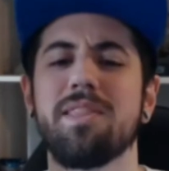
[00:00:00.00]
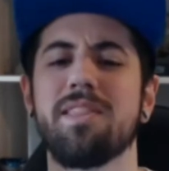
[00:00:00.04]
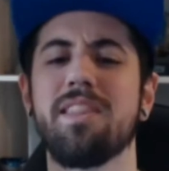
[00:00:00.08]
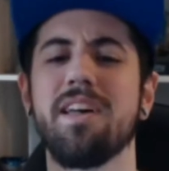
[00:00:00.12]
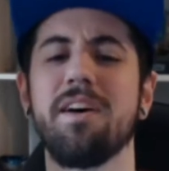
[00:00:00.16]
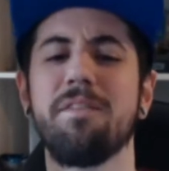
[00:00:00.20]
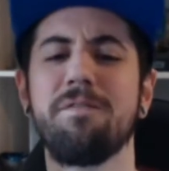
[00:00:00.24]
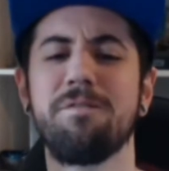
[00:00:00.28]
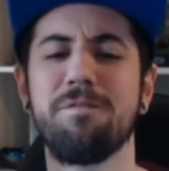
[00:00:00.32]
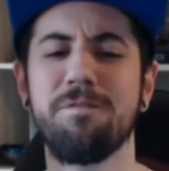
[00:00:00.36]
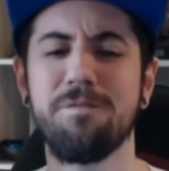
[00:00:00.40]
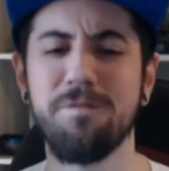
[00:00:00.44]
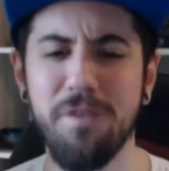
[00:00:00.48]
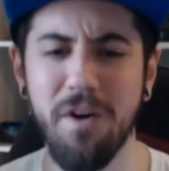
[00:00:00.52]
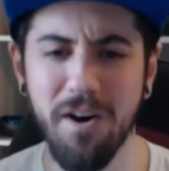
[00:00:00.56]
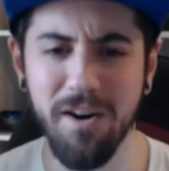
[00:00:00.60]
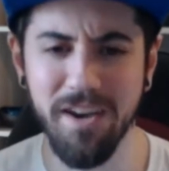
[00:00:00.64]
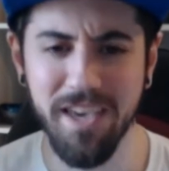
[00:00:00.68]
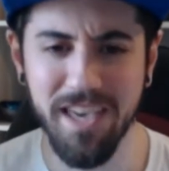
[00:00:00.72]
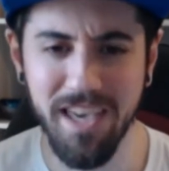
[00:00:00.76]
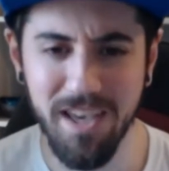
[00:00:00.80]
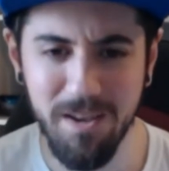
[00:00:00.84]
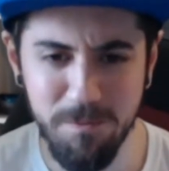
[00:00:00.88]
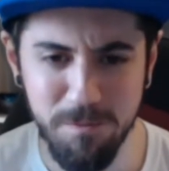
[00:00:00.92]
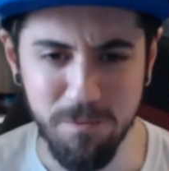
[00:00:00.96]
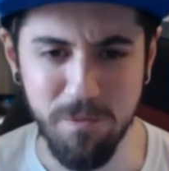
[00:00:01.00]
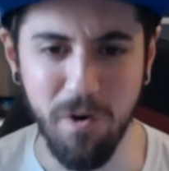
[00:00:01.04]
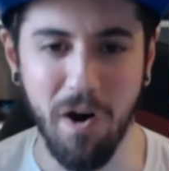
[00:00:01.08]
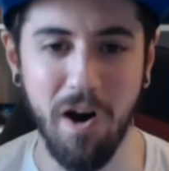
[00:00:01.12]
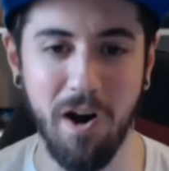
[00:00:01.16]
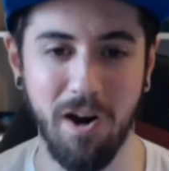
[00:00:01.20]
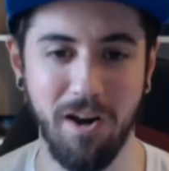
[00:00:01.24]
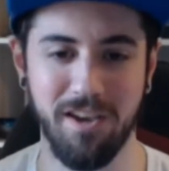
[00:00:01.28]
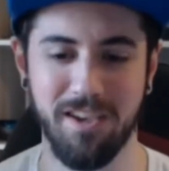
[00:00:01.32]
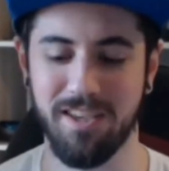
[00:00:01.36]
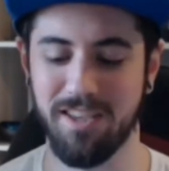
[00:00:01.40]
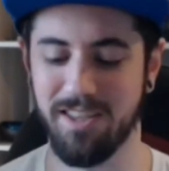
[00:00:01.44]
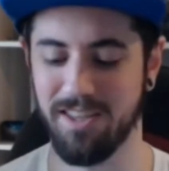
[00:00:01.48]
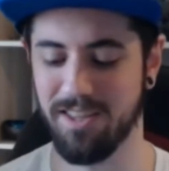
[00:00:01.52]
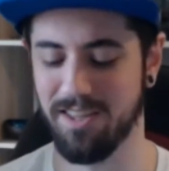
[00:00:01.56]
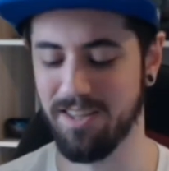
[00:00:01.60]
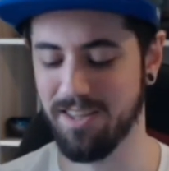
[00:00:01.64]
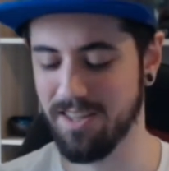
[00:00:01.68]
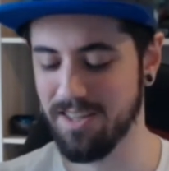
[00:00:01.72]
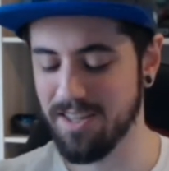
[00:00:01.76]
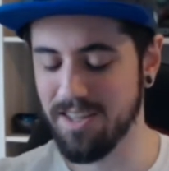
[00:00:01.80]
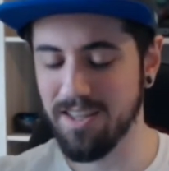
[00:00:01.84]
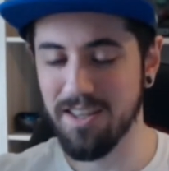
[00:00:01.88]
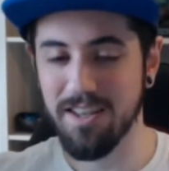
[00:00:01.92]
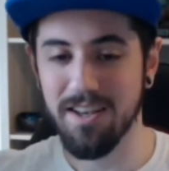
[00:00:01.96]
the fucking fuck?
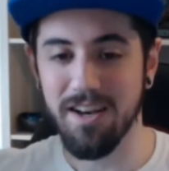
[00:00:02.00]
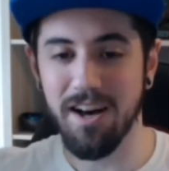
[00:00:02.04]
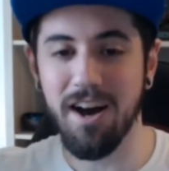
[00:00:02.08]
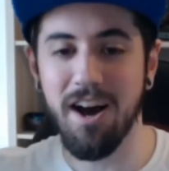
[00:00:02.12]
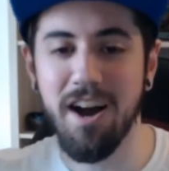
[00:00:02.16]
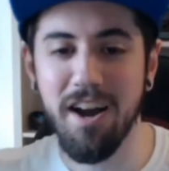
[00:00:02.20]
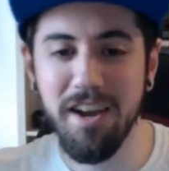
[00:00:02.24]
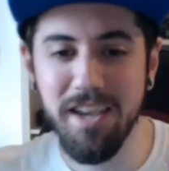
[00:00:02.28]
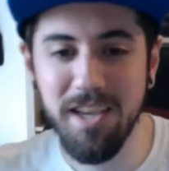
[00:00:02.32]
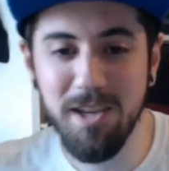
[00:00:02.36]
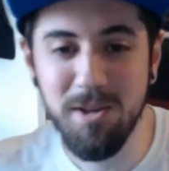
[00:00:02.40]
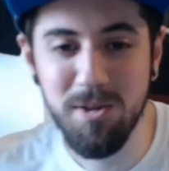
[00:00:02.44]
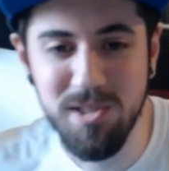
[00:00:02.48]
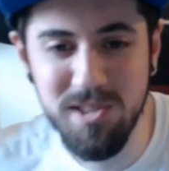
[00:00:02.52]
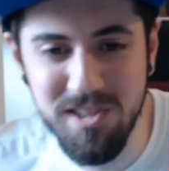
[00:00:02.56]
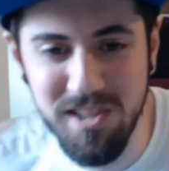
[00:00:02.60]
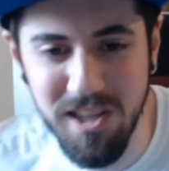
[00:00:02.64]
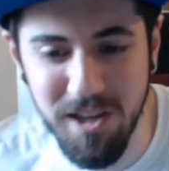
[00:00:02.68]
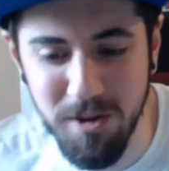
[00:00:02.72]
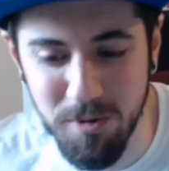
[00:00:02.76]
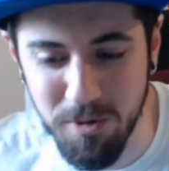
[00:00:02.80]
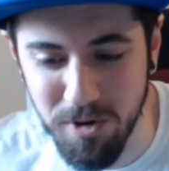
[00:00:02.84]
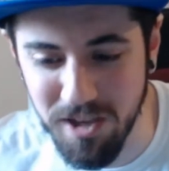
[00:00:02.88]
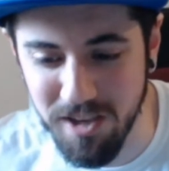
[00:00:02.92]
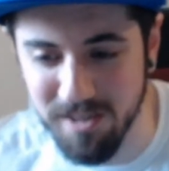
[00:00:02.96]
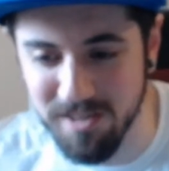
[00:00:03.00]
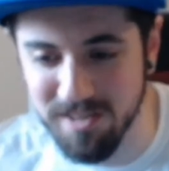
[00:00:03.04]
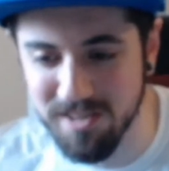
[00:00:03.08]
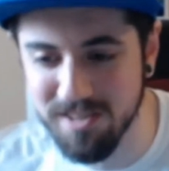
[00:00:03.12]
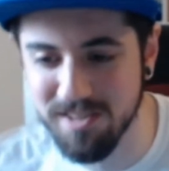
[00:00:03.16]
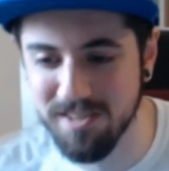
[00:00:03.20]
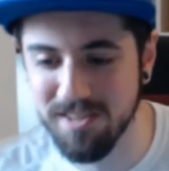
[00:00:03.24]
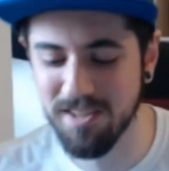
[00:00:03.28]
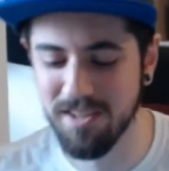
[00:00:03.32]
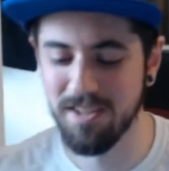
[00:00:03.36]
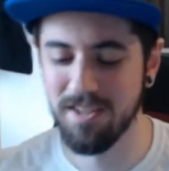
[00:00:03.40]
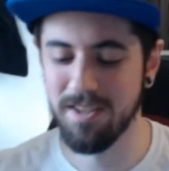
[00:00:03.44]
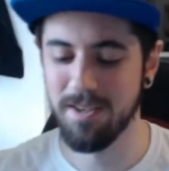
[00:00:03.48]
Are you serious?